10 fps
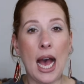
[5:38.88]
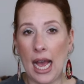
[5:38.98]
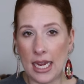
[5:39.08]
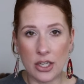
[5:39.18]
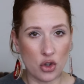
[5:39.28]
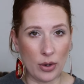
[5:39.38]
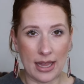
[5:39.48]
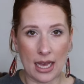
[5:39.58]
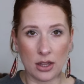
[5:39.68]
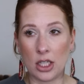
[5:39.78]
I enjoy
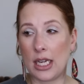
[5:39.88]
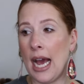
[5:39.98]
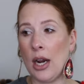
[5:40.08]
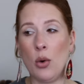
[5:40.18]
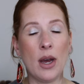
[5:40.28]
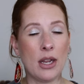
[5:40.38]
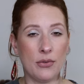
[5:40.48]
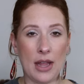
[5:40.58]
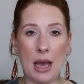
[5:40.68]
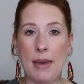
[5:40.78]
that look. I don't want a
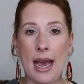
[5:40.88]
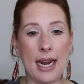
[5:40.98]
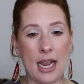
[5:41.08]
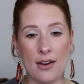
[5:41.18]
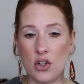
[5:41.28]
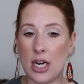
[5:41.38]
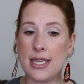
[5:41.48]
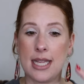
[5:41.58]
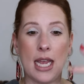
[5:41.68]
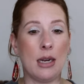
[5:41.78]
flat matte. I have dry
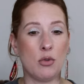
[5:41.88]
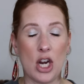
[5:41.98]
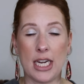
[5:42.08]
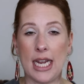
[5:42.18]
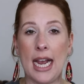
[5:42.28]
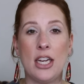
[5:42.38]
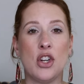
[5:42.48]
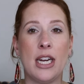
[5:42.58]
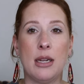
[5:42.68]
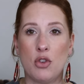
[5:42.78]
skin. I'm trying to
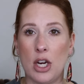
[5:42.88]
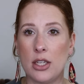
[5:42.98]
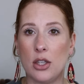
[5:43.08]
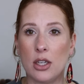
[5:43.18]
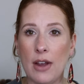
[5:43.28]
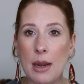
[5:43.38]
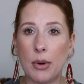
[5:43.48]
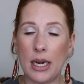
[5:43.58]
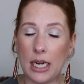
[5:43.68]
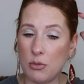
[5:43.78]
hydrate. I'm trying to look
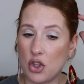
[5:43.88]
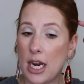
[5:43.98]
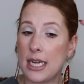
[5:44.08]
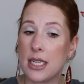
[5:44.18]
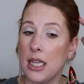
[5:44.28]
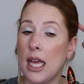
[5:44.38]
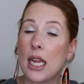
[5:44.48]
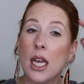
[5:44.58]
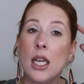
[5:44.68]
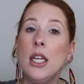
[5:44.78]
vibrant. I'm trying to
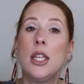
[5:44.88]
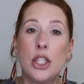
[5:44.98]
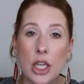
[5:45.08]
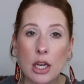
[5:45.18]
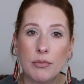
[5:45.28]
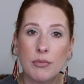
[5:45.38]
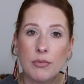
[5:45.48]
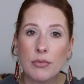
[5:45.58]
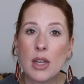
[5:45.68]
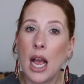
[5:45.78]
like, you know,
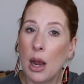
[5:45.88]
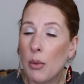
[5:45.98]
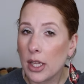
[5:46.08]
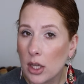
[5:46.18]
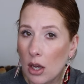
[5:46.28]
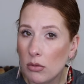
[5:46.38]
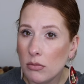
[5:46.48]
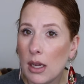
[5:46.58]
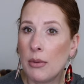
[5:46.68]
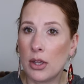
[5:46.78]
I want to glow.
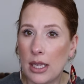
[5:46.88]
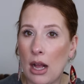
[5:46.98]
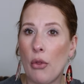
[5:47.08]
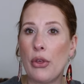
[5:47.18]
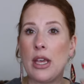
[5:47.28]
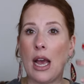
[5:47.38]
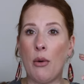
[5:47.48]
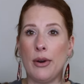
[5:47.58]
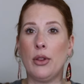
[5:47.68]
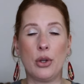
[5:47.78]
I want to look healthy. I
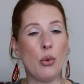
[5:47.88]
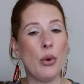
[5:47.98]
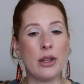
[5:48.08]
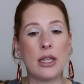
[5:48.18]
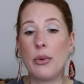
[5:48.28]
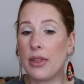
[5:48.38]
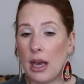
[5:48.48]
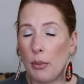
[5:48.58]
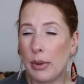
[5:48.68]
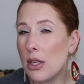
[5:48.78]
want to look oily
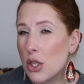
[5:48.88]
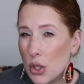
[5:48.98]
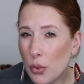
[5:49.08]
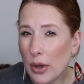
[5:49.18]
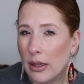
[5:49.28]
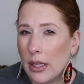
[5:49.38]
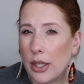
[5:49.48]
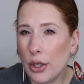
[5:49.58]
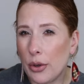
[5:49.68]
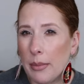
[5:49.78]
without being too
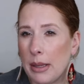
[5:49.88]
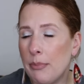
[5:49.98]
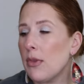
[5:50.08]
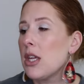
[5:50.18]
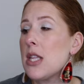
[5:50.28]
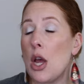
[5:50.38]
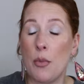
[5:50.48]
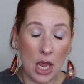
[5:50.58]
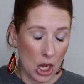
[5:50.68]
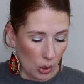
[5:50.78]
oily. You know what I mean?
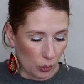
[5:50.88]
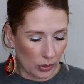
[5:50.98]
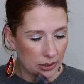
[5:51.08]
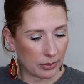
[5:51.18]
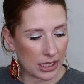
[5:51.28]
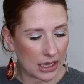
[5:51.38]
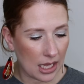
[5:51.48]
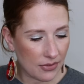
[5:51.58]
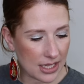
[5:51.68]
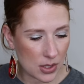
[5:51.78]
So really, really
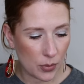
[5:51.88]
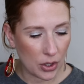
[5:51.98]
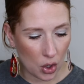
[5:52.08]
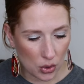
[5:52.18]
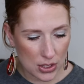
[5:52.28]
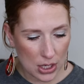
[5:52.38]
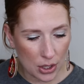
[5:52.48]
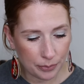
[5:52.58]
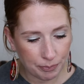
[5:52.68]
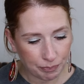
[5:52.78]
love this one
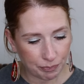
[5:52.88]
also.